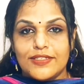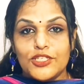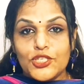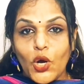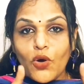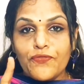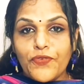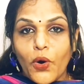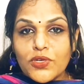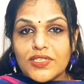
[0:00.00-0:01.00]
No
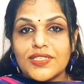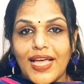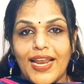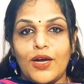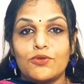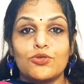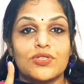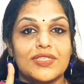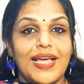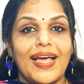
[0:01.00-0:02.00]
force is allowed to
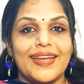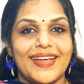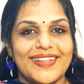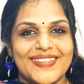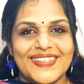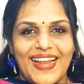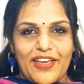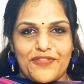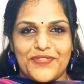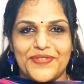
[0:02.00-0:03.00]
stand against
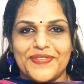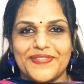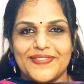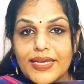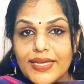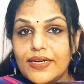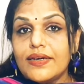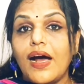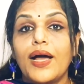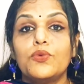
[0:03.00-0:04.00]
life.
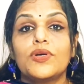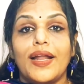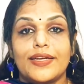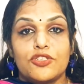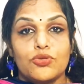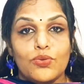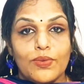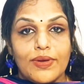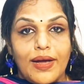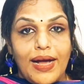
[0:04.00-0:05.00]
Here I would like
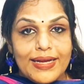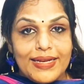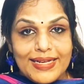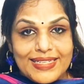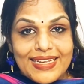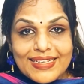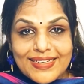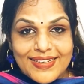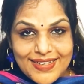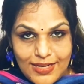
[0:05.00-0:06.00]
to highlight the
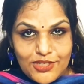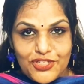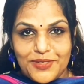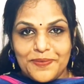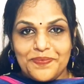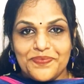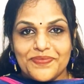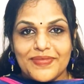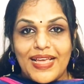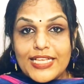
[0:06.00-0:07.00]
Indian culture,
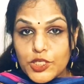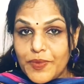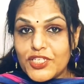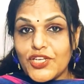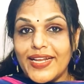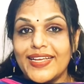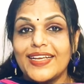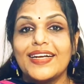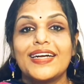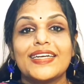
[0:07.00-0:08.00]
especially
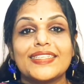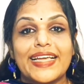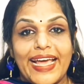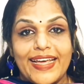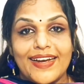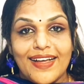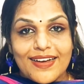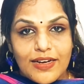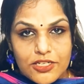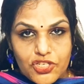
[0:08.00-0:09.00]
the
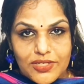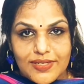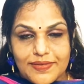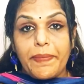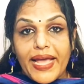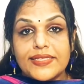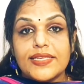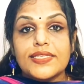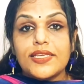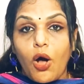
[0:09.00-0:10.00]
Kerala culture. The
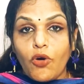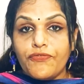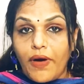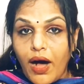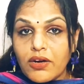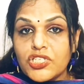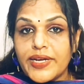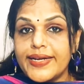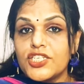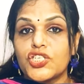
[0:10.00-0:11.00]
basis of our
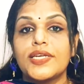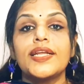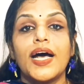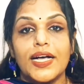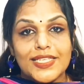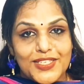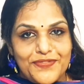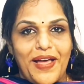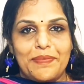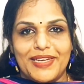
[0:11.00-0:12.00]
tradition is
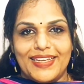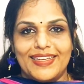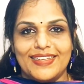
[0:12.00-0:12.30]
family.